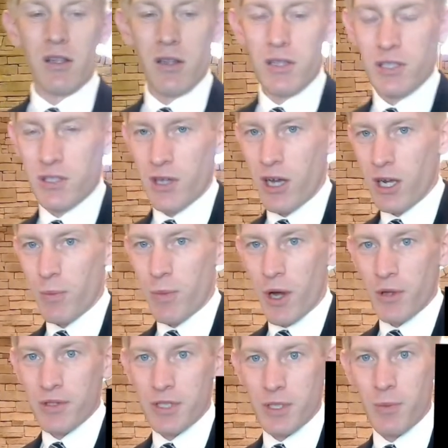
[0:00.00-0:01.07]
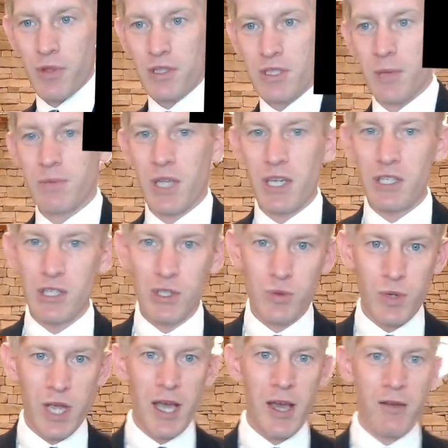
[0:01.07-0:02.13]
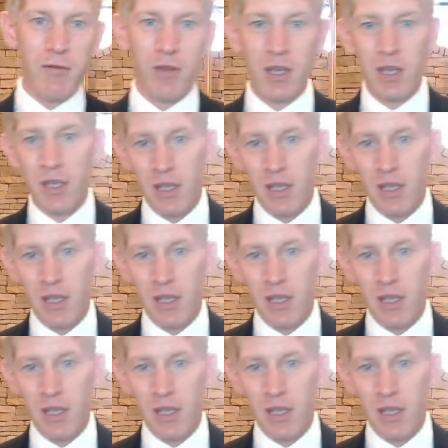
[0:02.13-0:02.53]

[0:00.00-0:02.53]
Let's talk about some of the temptations we have